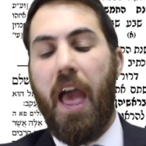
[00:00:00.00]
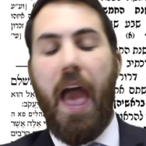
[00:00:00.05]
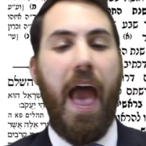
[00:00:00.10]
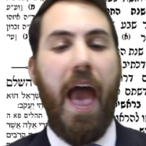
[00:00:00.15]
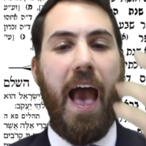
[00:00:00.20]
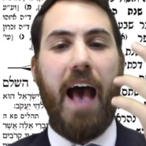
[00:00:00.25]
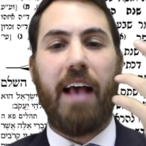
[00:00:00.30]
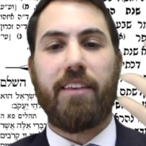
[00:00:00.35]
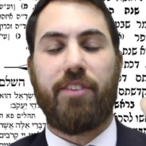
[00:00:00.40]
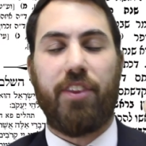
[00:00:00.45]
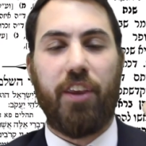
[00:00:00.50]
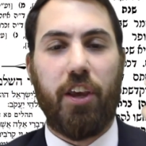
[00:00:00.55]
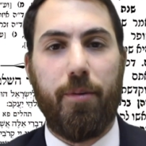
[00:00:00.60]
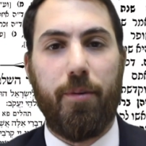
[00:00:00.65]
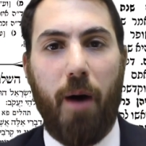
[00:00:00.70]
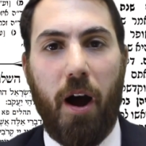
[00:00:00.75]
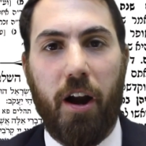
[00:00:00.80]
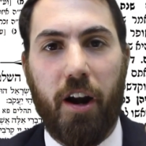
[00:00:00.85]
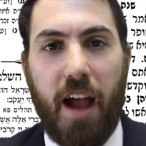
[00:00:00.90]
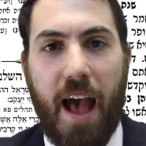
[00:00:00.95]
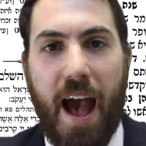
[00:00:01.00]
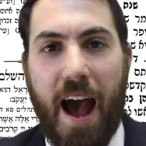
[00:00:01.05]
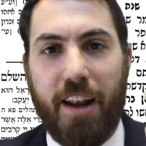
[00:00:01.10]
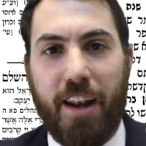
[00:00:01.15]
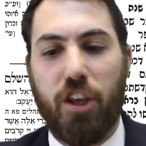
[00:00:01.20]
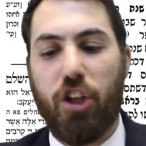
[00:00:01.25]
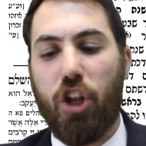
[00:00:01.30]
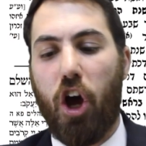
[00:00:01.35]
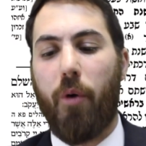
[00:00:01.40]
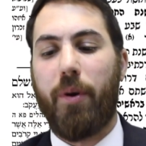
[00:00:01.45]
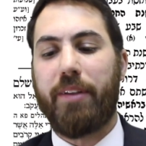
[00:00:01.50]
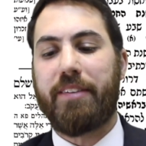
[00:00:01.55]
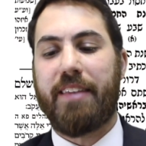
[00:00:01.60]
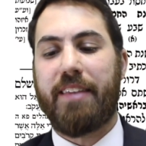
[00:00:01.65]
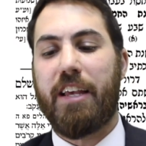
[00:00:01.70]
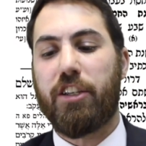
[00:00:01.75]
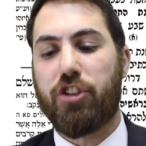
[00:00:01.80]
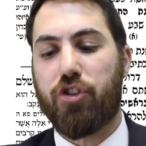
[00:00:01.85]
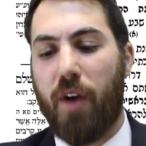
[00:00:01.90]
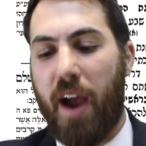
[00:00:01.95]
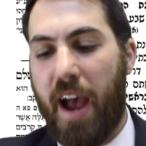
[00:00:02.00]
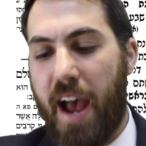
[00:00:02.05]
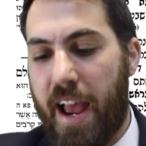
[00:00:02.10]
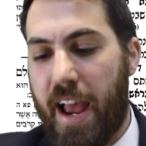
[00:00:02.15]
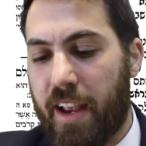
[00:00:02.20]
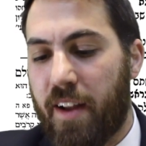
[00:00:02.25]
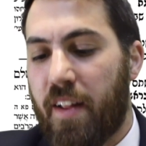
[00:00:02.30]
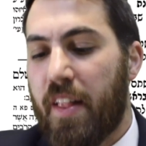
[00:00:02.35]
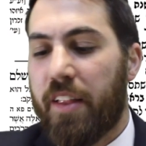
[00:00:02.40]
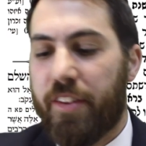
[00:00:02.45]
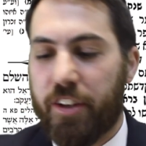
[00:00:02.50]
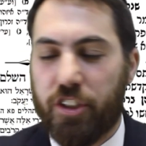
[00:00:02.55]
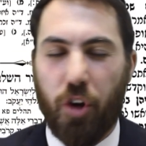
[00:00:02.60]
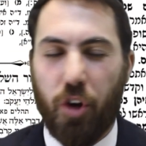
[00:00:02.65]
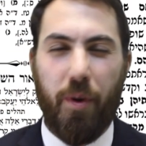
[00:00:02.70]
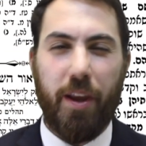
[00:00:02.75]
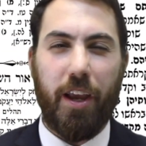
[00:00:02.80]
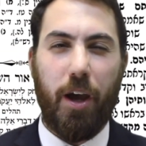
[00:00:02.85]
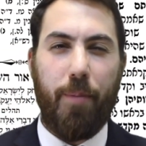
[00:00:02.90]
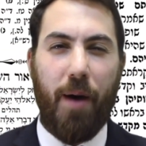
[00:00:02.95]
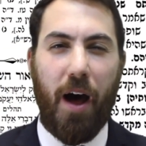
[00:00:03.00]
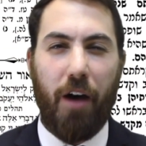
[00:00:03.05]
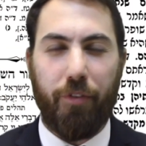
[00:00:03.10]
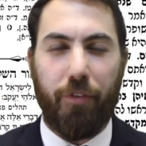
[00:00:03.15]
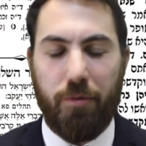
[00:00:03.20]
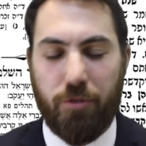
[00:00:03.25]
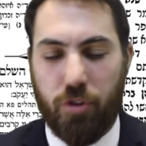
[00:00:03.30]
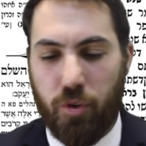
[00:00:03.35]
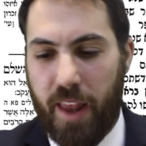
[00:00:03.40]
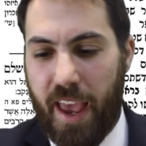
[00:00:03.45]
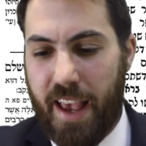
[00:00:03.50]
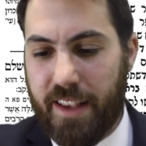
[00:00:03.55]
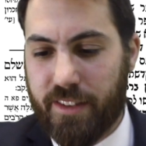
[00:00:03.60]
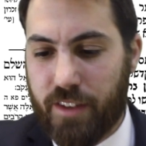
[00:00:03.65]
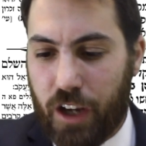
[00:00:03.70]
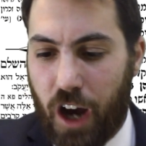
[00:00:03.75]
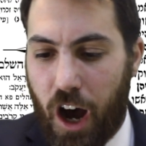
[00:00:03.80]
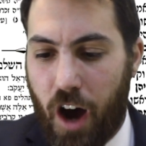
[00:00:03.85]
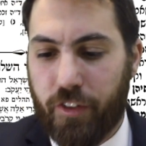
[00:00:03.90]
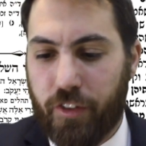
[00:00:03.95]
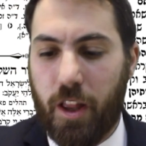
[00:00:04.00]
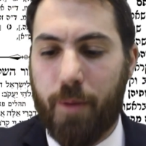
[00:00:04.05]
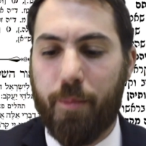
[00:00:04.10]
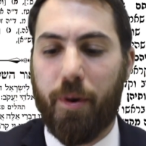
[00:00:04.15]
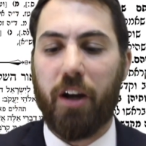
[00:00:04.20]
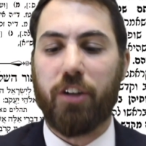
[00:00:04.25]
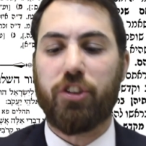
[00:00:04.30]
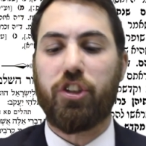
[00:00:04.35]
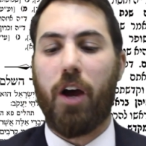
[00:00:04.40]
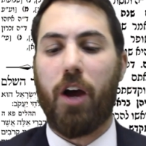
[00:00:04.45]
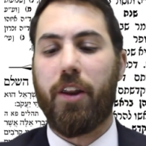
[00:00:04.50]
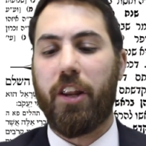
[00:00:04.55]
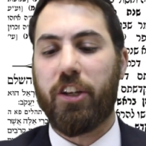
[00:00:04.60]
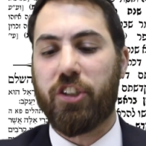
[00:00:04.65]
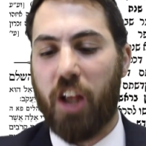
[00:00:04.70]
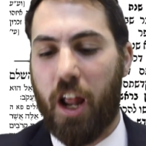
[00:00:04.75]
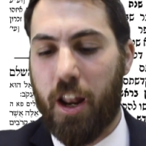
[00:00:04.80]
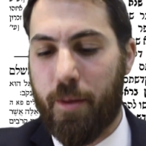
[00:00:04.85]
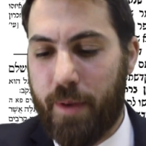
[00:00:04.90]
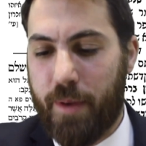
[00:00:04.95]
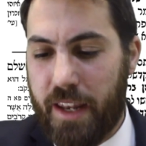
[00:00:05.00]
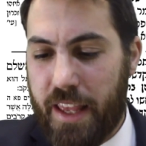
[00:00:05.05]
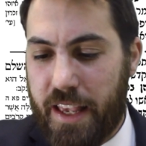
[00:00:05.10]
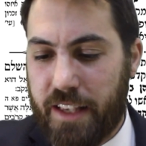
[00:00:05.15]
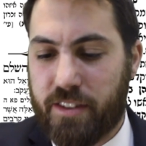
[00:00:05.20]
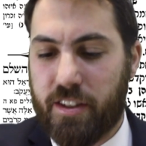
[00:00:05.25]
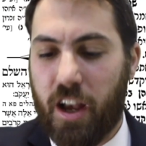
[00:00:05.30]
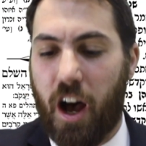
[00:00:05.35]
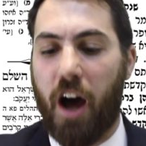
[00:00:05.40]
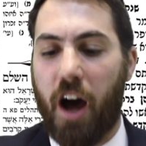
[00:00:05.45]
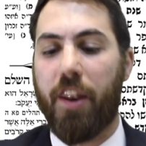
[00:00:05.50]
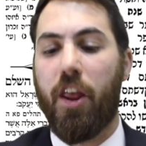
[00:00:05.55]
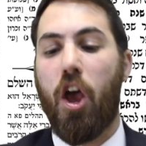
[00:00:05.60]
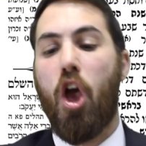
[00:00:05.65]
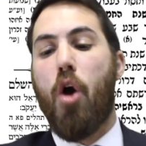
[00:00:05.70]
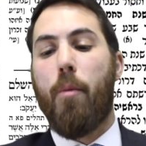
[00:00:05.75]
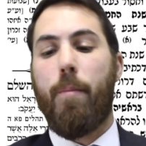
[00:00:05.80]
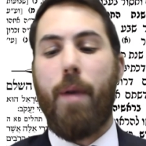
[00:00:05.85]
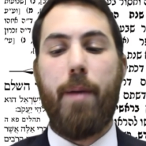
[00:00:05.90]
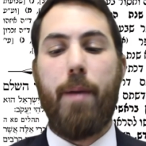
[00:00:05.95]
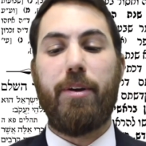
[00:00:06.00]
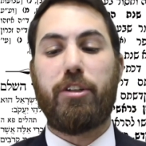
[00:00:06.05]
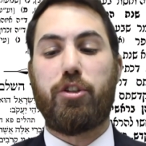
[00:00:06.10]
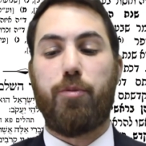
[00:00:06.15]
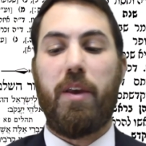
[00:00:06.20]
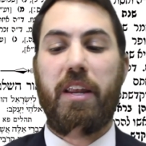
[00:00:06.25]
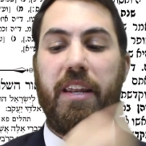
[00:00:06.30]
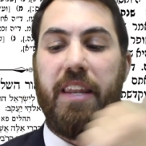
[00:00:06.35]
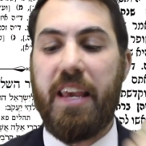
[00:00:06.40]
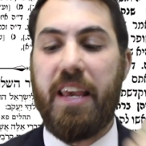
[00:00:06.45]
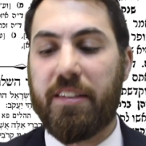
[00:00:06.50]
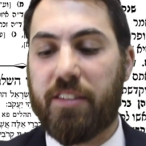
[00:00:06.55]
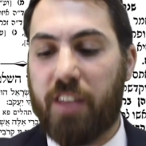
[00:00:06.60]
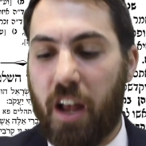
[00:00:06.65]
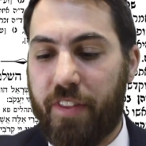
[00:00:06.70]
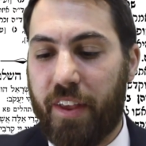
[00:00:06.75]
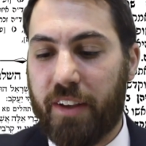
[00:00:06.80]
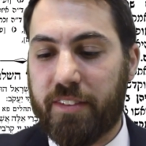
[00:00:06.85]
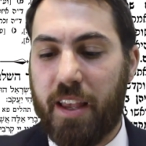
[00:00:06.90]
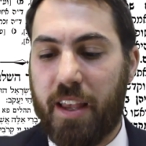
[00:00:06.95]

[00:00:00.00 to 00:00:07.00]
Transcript: Ask the Gemara, how do you know it's Tishrei? This should ring a bell from two days ago of Limer Hashanah Hashanah Nisan. Maybe it should be Nisan.